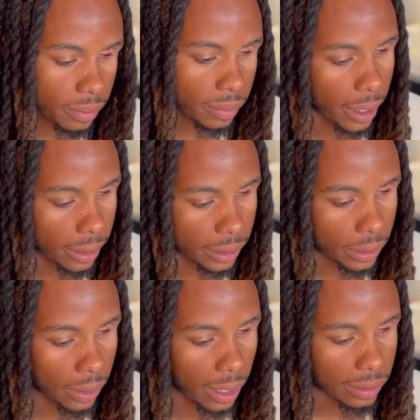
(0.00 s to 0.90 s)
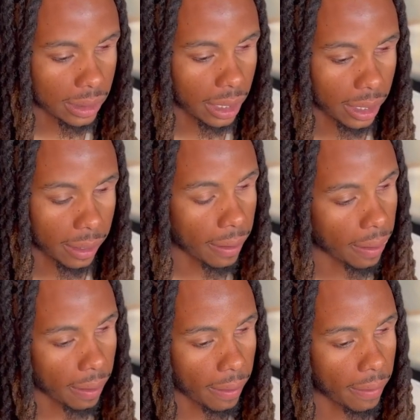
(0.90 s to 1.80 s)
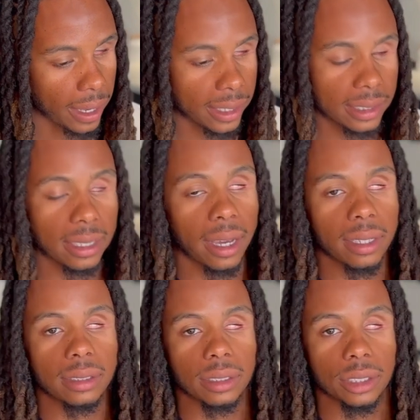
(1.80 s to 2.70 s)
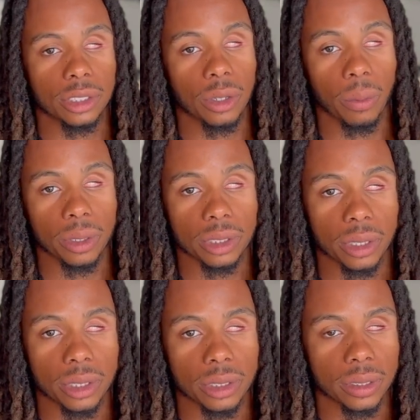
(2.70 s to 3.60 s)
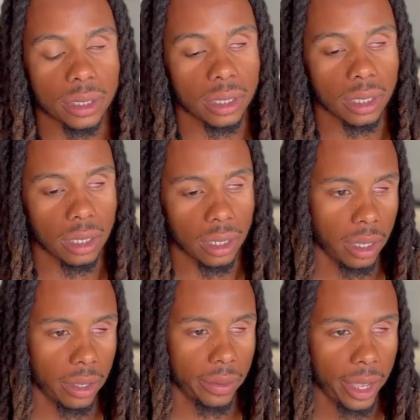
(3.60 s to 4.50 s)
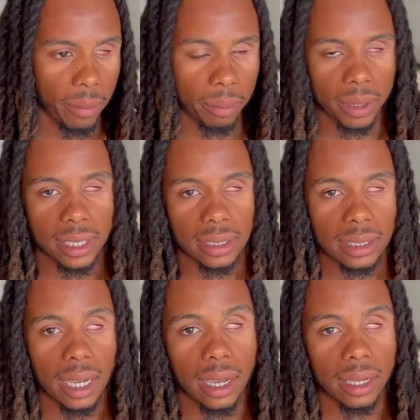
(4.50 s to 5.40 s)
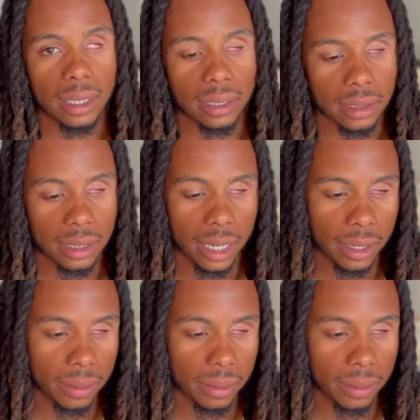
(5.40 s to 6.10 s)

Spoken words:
But, I was like, I decided to just go with the surgery and replace his eye, because I